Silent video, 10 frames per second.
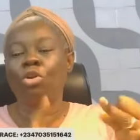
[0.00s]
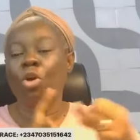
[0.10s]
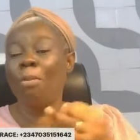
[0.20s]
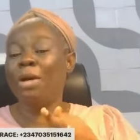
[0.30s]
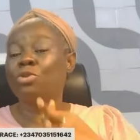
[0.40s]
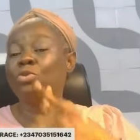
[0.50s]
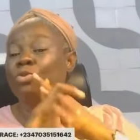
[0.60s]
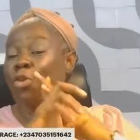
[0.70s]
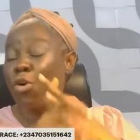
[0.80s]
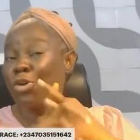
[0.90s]
number two
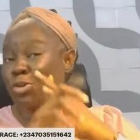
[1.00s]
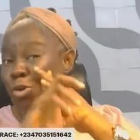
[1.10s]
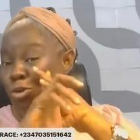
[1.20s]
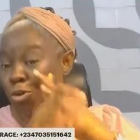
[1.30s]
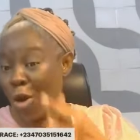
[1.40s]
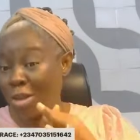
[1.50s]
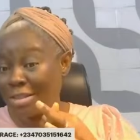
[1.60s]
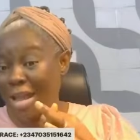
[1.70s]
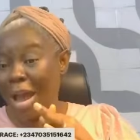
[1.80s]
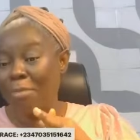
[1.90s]
focus on
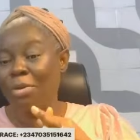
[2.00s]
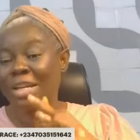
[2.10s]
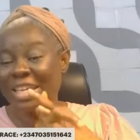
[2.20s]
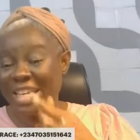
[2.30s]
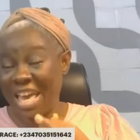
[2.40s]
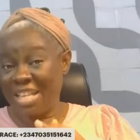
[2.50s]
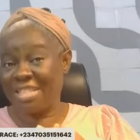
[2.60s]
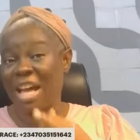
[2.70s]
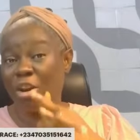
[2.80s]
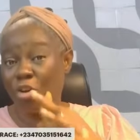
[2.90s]
long term
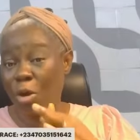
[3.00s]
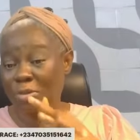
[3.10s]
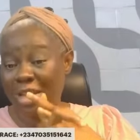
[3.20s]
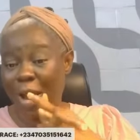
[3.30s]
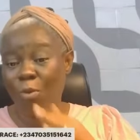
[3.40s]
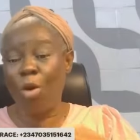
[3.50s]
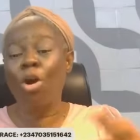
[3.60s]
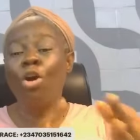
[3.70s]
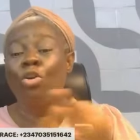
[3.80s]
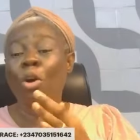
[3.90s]
gains and long term
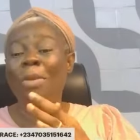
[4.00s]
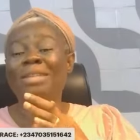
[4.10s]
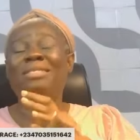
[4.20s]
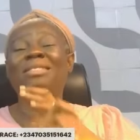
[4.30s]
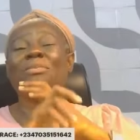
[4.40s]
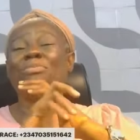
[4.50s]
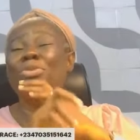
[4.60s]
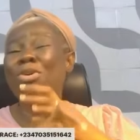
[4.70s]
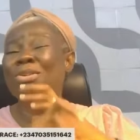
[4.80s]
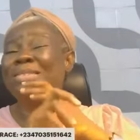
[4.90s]
work number three
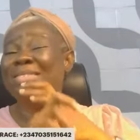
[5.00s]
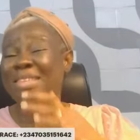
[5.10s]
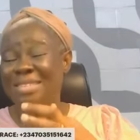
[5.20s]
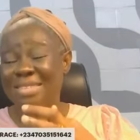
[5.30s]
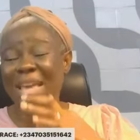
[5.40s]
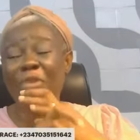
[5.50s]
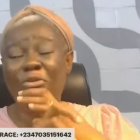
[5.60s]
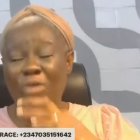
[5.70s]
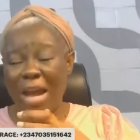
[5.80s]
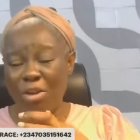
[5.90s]
build sincere
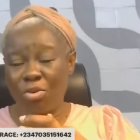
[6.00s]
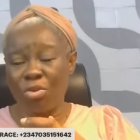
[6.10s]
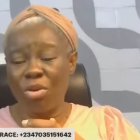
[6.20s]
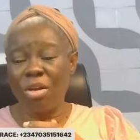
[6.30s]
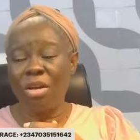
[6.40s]
value